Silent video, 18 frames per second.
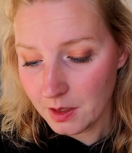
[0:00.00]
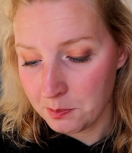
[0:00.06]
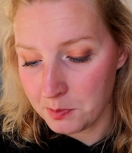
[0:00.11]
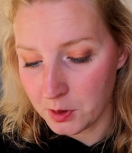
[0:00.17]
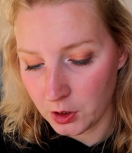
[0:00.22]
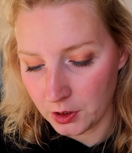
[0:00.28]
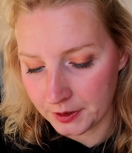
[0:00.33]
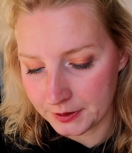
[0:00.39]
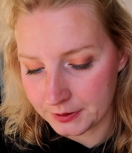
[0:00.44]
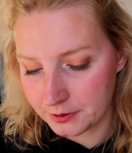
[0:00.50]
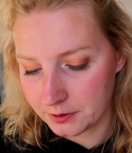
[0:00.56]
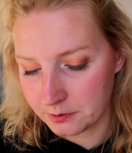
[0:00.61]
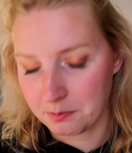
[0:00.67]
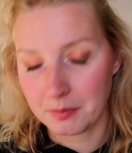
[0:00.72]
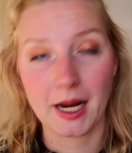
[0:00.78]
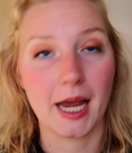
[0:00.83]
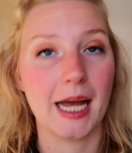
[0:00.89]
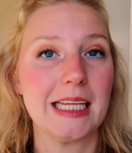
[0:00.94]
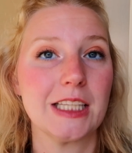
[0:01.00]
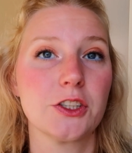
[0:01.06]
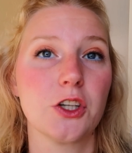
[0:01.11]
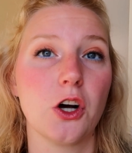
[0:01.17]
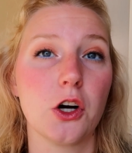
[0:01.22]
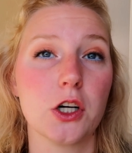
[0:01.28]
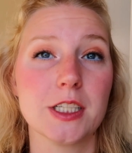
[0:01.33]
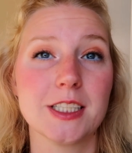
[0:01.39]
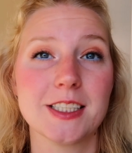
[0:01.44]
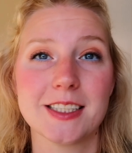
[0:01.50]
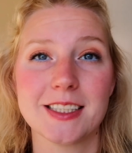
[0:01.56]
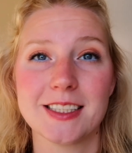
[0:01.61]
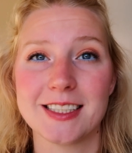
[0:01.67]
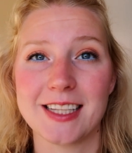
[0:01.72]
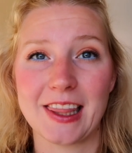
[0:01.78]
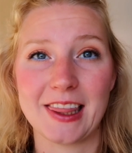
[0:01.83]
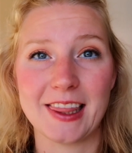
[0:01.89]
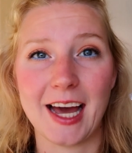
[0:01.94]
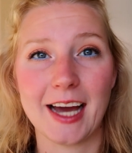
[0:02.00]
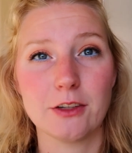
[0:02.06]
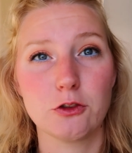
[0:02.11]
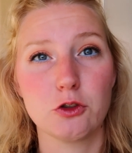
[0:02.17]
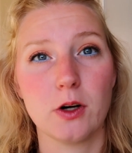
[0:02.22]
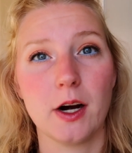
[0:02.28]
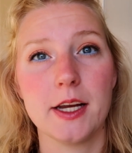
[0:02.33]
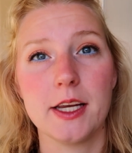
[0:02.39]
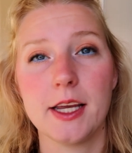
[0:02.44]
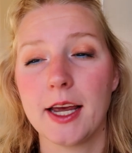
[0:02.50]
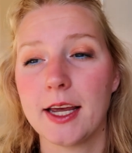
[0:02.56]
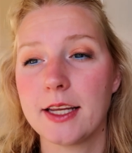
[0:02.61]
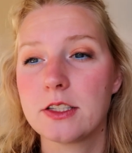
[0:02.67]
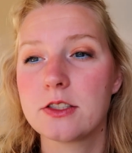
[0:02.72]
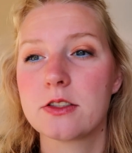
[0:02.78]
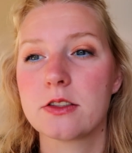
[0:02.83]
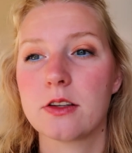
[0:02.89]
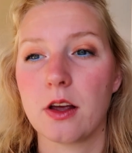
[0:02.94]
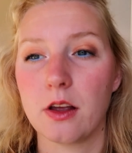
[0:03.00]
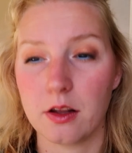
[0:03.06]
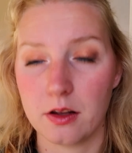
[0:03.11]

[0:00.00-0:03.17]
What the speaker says: because my hands aren't that dry yet.